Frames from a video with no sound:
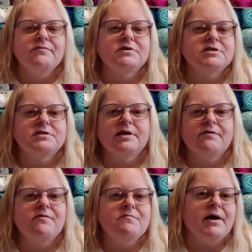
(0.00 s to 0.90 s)
just
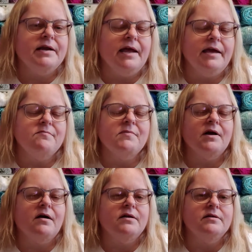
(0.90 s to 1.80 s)
give them my name
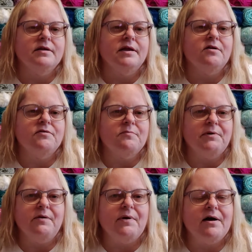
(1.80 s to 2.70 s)
on, the
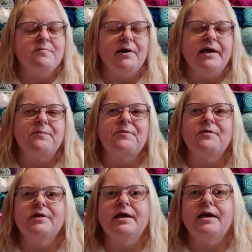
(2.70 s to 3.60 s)
beewowd by
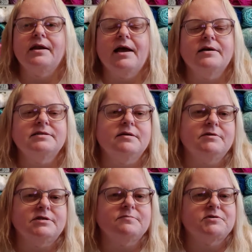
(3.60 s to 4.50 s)
April Lee, and ask them
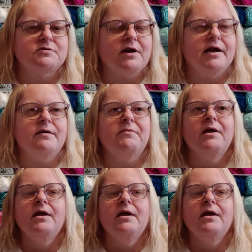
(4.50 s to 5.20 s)
to subscribe,